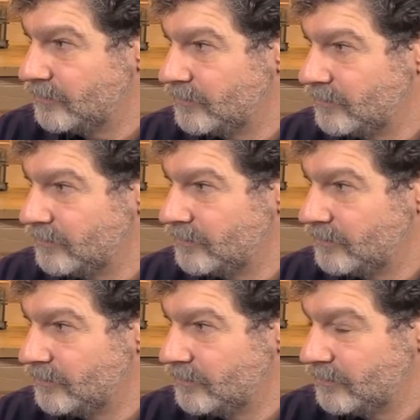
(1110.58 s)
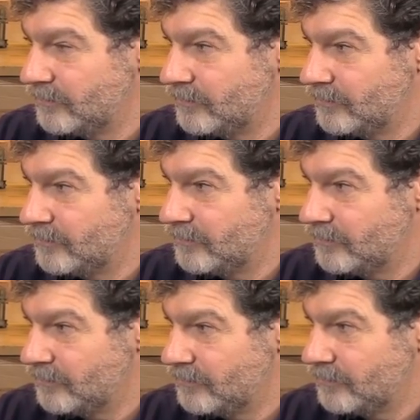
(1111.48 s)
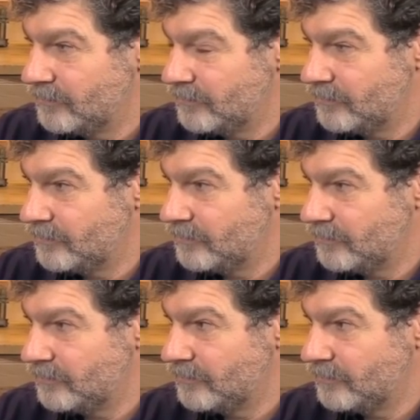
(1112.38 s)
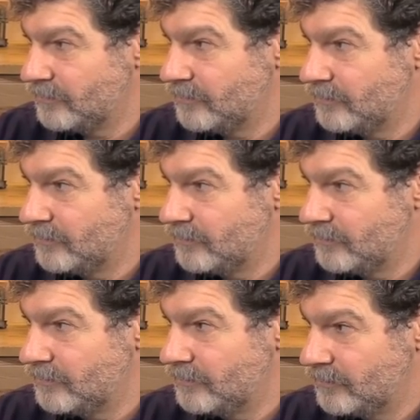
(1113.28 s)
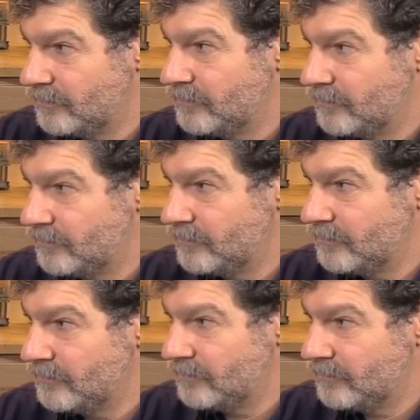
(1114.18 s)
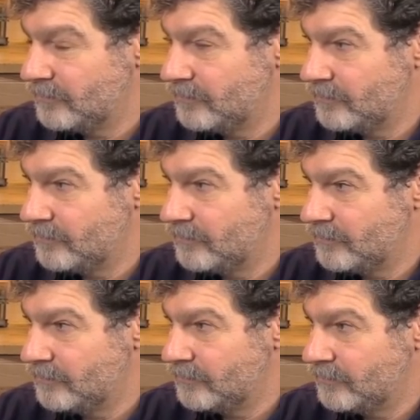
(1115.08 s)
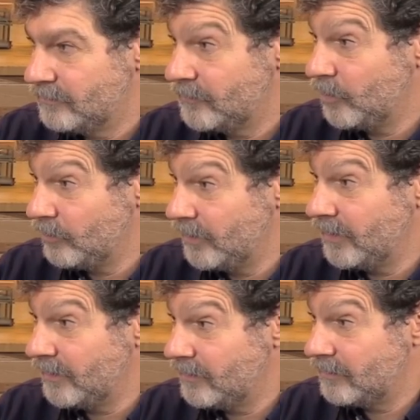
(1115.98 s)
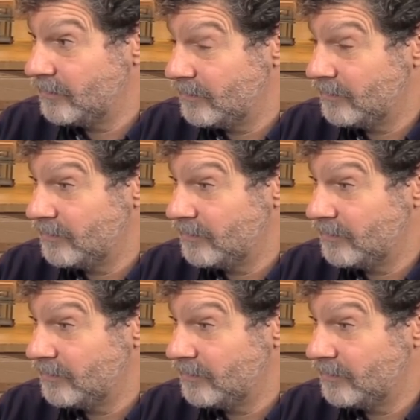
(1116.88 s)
No words are spoken by the person on screen.